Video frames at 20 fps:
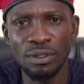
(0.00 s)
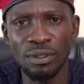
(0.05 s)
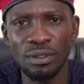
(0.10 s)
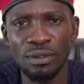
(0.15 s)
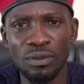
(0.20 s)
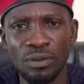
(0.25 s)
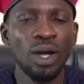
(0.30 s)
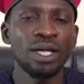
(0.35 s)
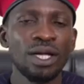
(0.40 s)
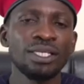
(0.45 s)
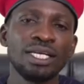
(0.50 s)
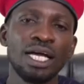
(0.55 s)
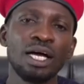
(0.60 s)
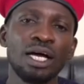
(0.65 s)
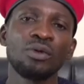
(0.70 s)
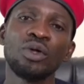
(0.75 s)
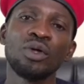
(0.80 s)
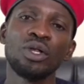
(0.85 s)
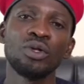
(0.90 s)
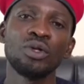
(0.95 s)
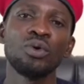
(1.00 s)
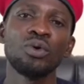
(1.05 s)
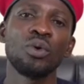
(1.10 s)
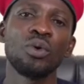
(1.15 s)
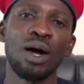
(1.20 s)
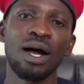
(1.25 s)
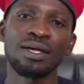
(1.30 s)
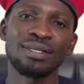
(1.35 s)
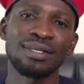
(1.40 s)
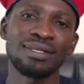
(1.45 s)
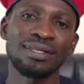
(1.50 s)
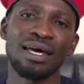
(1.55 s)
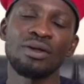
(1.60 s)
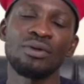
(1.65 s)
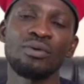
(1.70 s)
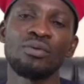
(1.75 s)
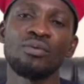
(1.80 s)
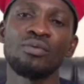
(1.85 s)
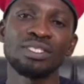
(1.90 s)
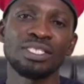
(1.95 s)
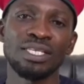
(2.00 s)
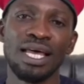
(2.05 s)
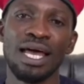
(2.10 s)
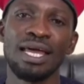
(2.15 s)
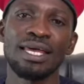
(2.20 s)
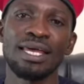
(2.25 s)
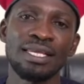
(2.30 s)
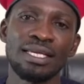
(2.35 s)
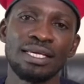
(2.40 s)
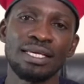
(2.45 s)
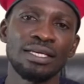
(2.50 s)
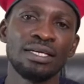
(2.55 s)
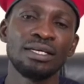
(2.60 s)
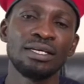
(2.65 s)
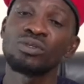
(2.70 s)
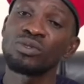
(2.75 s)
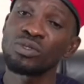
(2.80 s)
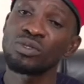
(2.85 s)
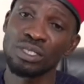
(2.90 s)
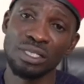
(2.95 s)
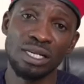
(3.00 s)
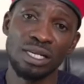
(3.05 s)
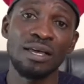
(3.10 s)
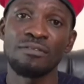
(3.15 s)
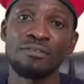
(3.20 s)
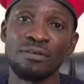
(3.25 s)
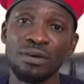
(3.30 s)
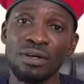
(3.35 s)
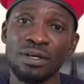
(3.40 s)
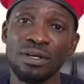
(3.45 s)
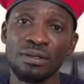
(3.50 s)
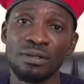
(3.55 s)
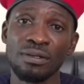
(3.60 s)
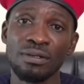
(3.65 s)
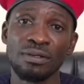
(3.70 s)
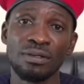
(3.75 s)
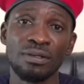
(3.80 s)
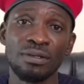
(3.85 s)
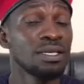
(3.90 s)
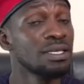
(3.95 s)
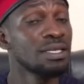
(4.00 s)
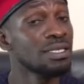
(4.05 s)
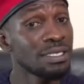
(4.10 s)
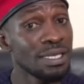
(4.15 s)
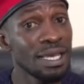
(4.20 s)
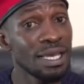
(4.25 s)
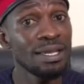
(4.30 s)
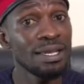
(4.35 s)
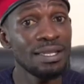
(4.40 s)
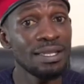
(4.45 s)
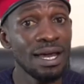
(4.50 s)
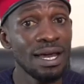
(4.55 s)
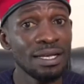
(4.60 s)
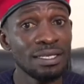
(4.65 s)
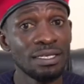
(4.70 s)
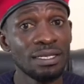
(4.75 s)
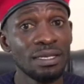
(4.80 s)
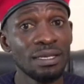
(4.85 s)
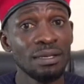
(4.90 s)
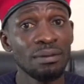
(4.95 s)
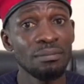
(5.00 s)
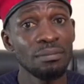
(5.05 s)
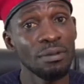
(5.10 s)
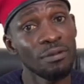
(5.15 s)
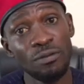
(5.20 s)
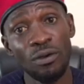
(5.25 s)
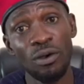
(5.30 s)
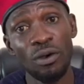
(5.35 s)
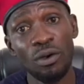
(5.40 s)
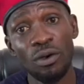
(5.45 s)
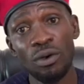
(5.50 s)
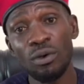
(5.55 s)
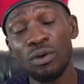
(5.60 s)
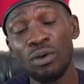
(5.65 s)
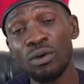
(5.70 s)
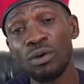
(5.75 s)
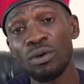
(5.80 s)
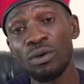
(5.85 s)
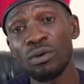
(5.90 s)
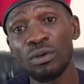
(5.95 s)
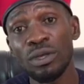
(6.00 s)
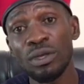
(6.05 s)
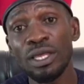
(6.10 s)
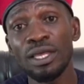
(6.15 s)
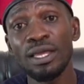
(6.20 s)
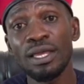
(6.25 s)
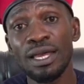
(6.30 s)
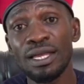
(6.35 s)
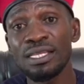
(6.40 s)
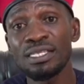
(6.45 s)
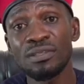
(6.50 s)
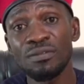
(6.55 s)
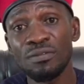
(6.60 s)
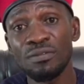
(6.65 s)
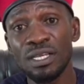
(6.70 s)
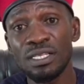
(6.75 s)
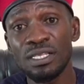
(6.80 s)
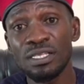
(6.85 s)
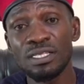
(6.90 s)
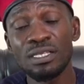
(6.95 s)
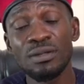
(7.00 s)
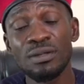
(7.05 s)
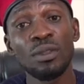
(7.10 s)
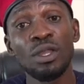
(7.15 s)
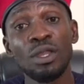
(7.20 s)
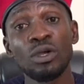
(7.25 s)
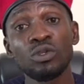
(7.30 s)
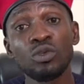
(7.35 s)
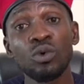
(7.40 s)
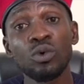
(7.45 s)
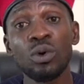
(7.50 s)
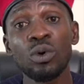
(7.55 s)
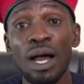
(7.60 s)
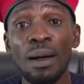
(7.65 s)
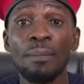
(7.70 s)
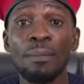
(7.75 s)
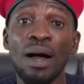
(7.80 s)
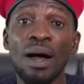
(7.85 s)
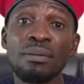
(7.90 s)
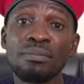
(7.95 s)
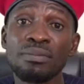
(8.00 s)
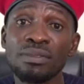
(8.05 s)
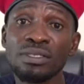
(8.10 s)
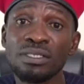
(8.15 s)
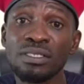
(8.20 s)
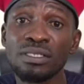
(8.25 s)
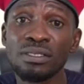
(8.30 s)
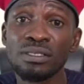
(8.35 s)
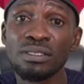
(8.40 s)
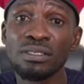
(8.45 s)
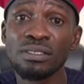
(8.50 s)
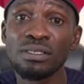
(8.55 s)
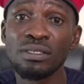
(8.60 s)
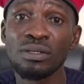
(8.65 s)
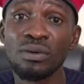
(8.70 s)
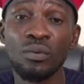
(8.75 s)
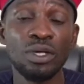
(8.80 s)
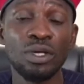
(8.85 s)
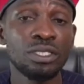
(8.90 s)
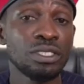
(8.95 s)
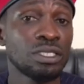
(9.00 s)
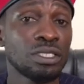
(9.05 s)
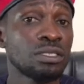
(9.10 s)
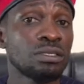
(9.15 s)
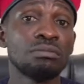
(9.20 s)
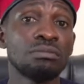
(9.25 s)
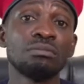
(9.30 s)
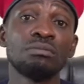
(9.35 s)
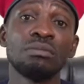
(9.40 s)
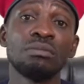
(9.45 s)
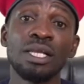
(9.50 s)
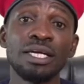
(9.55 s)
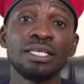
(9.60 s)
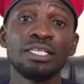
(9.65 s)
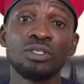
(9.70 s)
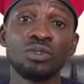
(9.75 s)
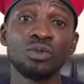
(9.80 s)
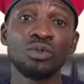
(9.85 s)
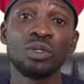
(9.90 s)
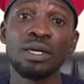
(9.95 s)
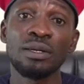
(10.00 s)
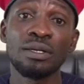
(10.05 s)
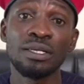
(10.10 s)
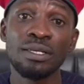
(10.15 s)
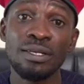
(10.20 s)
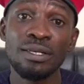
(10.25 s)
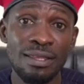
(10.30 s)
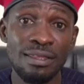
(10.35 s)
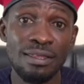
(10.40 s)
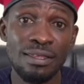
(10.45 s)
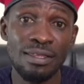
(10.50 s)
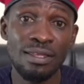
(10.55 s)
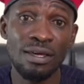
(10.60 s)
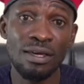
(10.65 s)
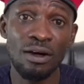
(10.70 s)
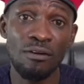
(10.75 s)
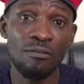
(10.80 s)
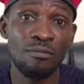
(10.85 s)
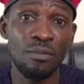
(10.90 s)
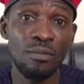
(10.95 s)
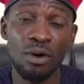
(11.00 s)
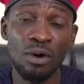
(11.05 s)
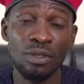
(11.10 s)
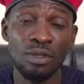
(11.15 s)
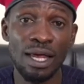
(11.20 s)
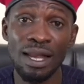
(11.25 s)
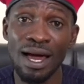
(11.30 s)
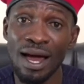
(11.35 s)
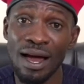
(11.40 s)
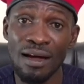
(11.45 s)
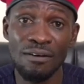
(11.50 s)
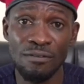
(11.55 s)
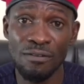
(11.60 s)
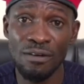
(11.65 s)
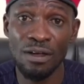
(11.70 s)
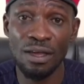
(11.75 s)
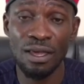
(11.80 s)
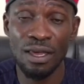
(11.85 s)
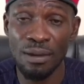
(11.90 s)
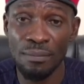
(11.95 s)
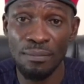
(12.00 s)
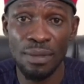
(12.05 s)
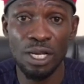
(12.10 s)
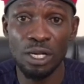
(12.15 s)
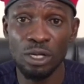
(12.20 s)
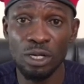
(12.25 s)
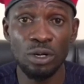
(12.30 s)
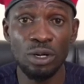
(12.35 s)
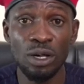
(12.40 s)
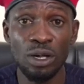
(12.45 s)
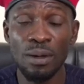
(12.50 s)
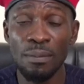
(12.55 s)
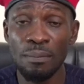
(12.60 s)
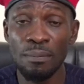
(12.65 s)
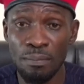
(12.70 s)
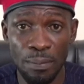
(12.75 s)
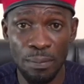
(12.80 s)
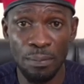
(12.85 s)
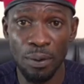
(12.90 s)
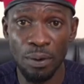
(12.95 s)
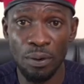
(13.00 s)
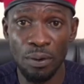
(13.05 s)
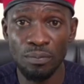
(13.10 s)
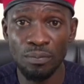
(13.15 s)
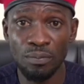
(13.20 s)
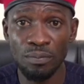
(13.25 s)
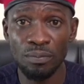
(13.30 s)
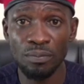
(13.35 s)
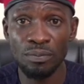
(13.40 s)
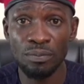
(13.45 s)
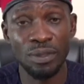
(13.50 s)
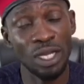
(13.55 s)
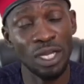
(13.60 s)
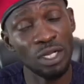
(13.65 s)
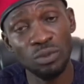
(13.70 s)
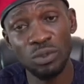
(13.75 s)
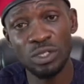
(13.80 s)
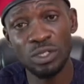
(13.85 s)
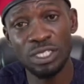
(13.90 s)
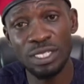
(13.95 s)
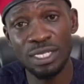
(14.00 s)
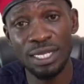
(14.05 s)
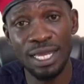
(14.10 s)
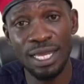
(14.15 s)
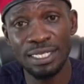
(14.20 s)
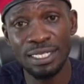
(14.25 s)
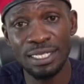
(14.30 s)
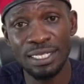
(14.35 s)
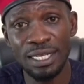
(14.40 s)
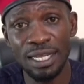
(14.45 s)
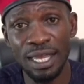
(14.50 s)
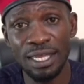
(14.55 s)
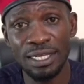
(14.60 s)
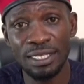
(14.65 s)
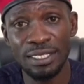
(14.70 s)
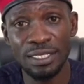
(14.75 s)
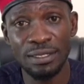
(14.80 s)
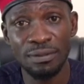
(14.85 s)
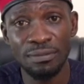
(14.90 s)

What can we do other than resigning to slavery? He said that before he and his friends took up arms, which led to the death of more than half a million people. That was in 1980.